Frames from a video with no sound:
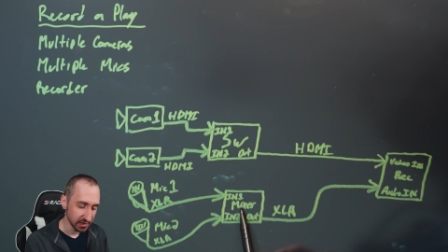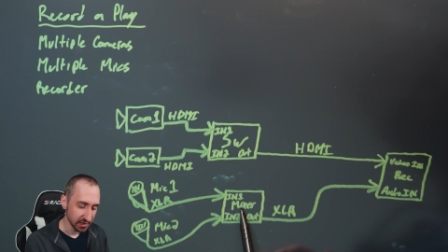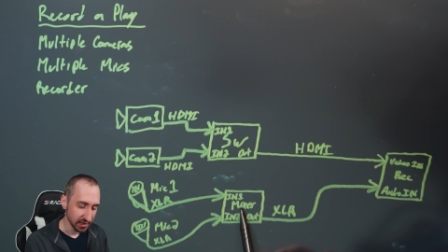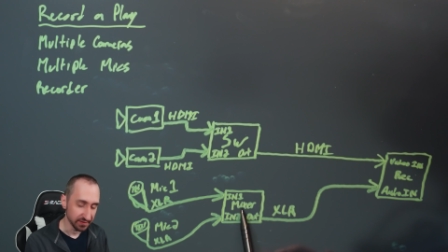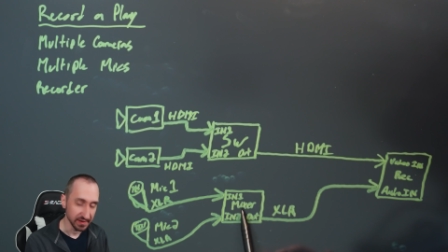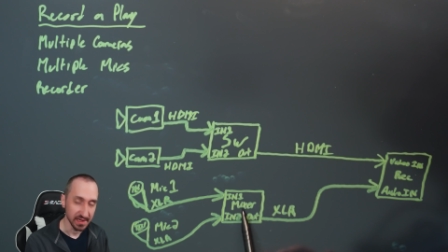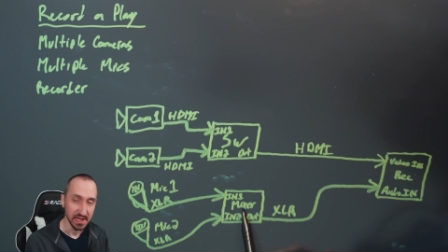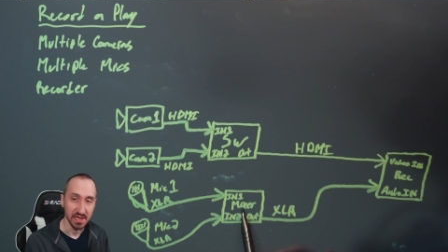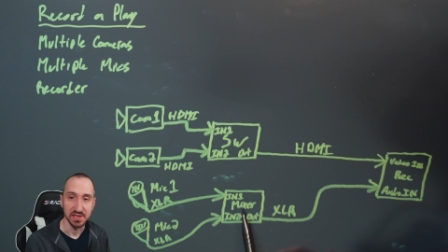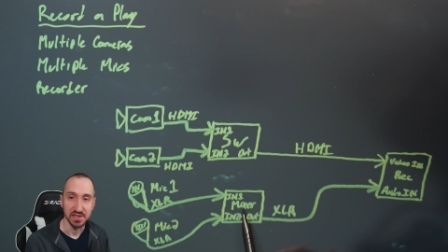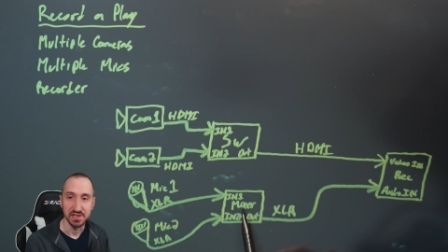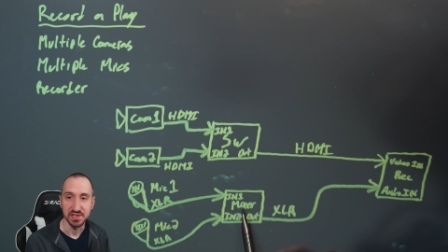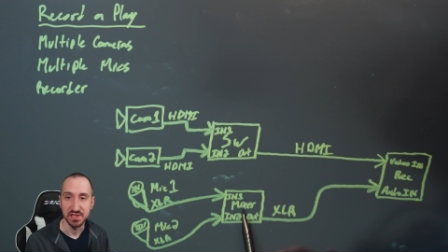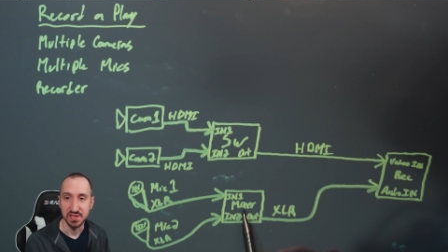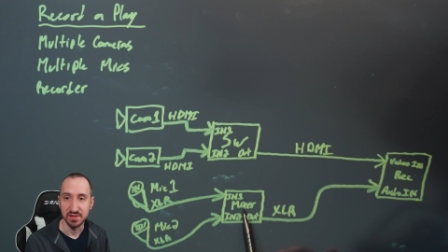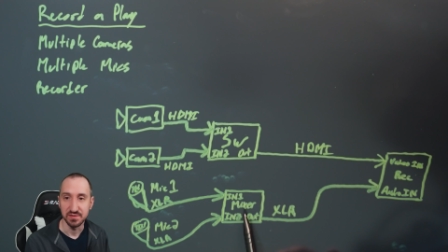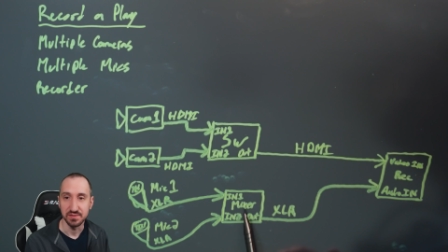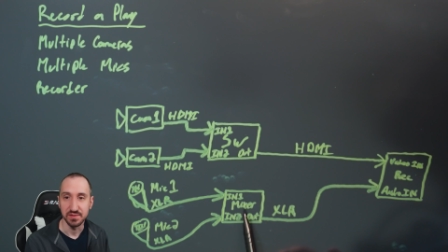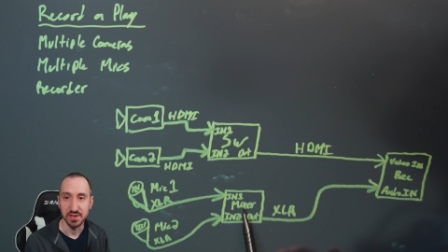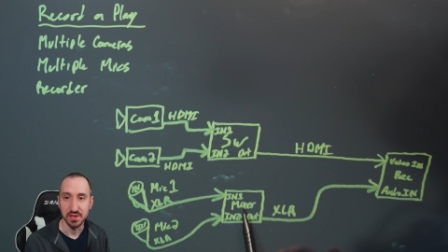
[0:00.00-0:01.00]
if it has
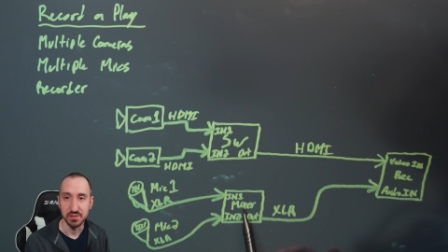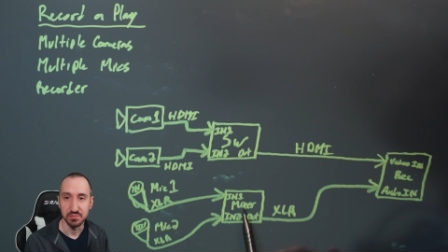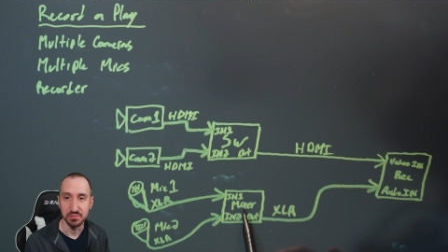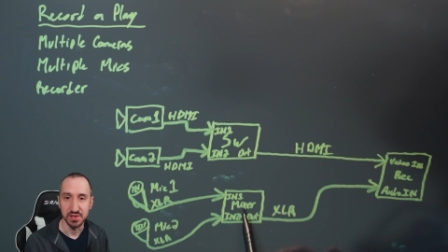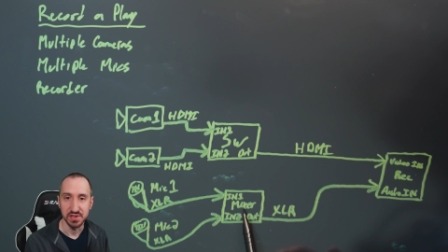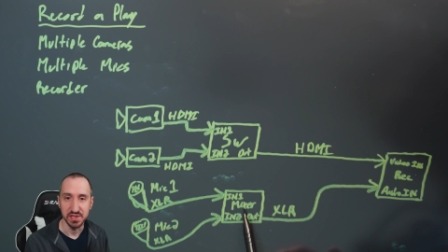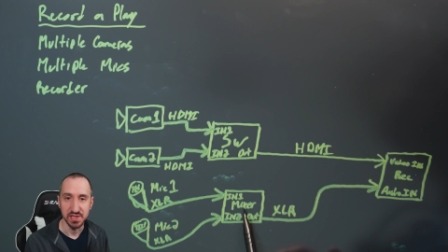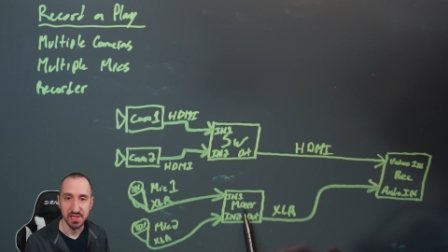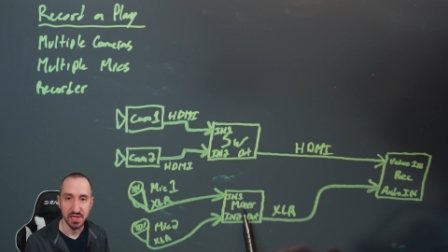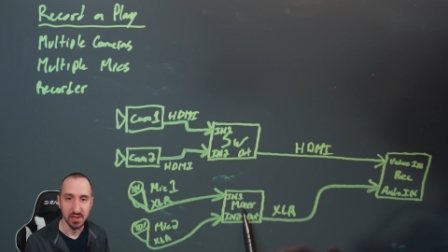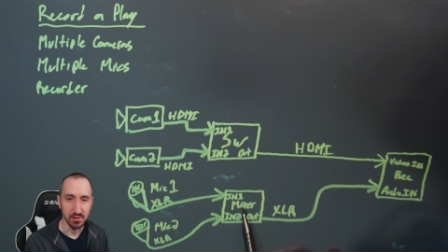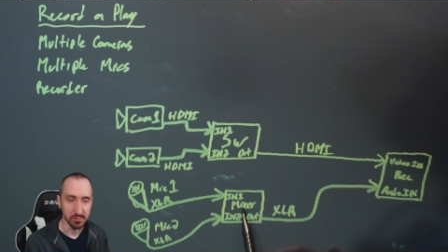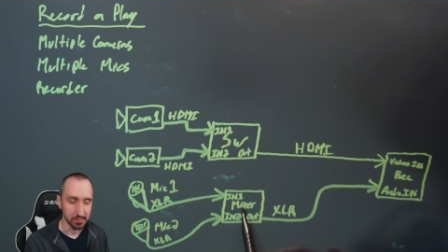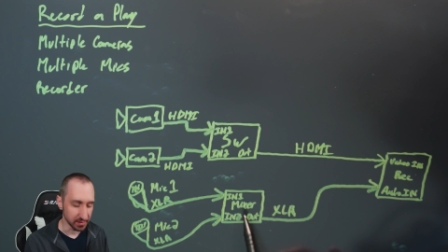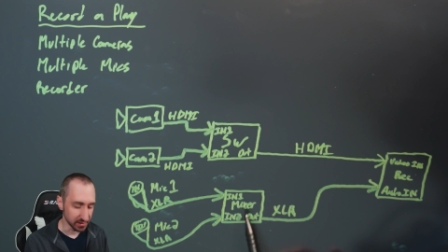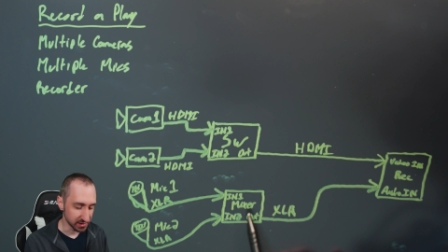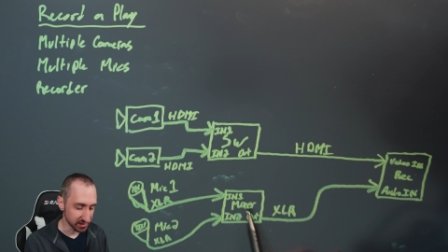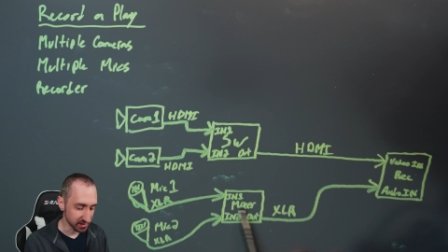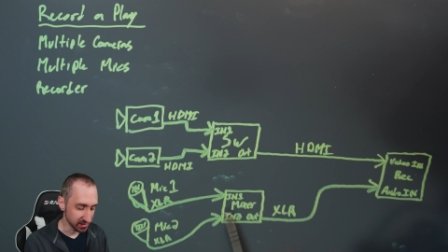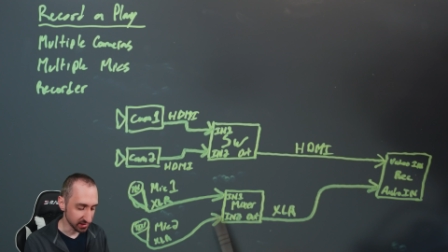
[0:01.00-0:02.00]
different inputs and
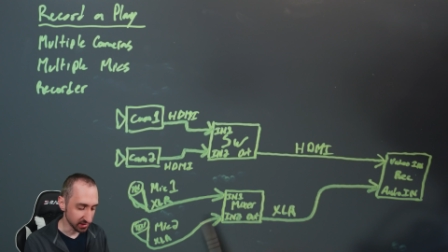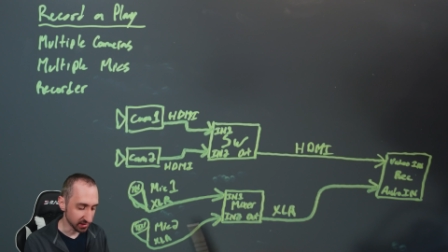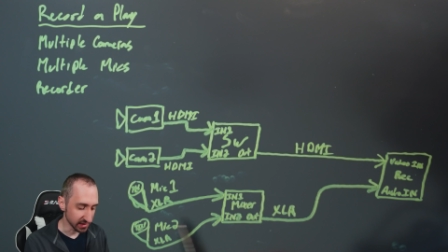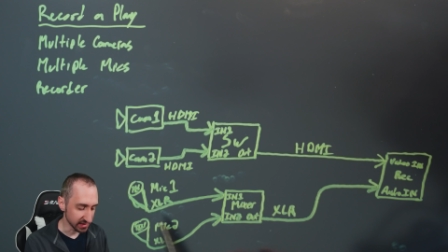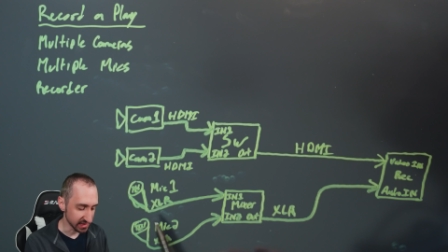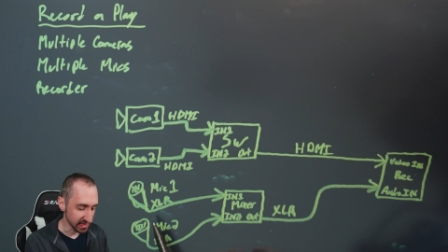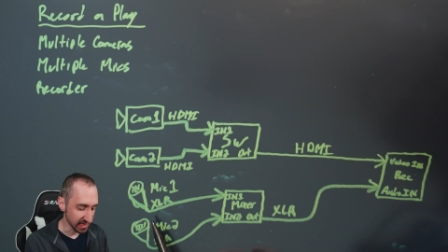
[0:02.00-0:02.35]
outputs you can